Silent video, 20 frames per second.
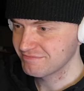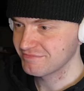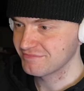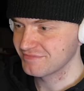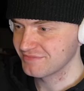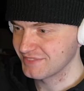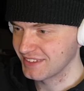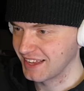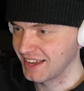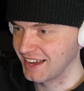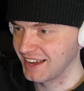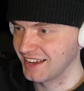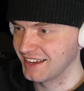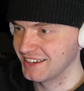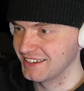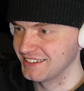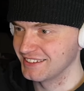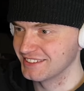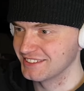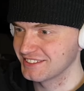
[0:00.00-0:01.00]

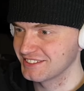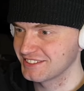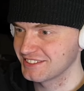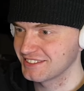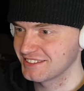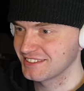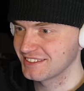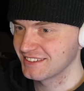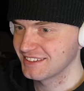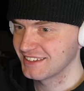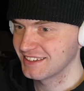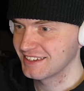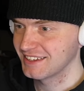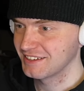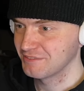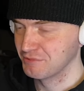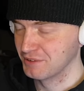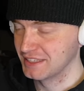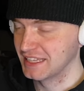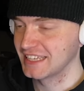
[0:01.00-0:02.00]
Nice.
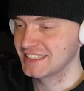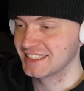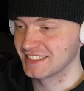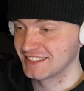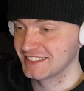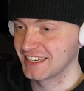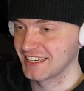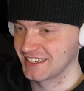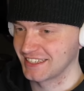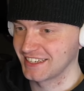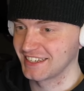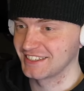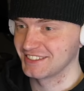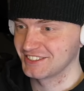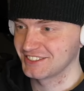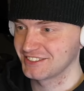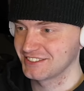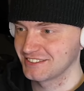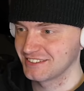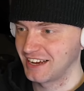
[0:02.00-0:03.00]
Well, that's insane,
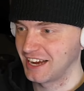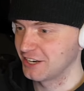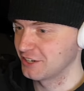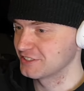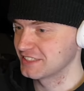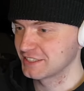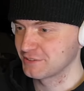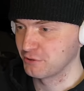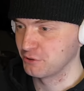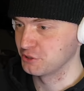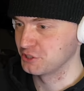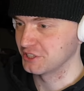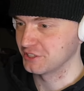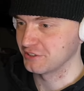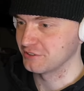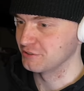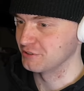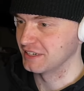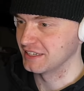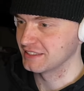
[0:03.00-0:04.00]
guys. I don't think Roshi
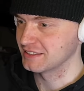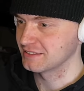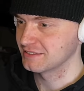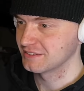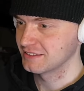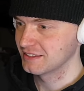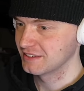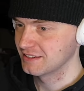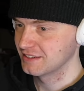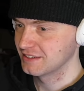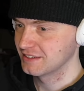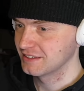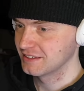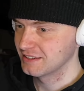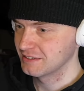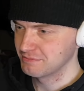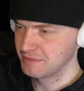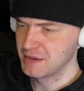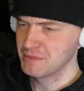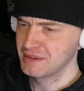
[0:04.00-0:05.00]
could do that.
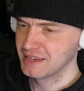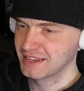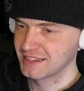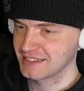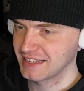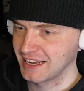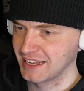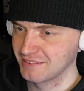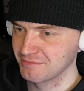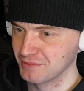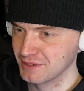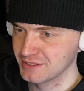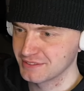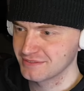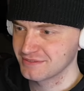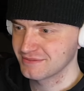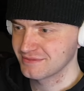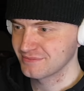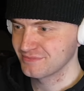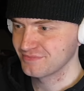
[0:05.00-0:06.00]
Maybe he can, but
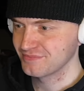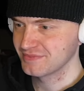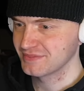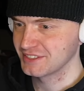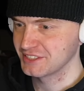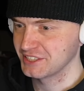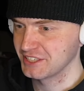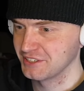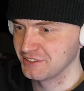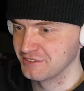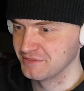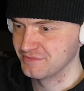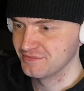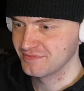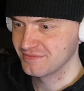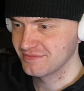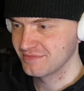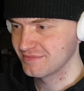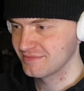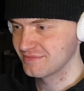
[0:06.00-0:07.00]
still.
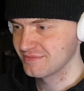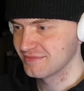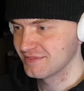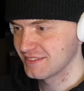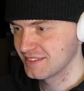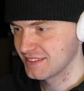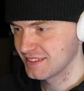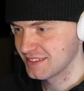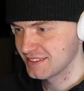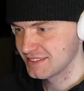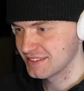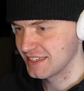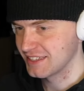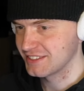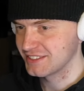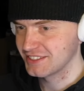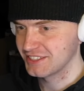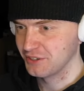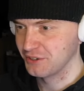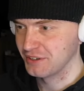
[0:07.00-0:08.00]
That's
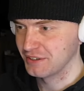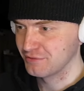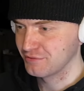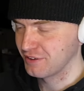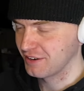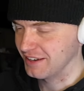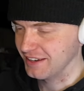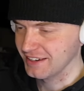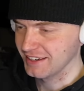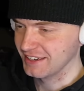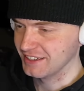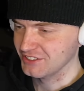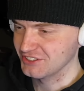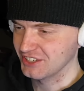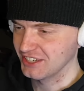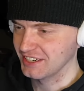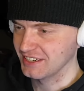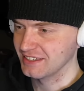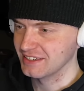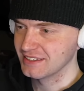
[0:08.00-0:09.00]
still fucking
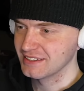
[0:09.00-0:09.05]
insane.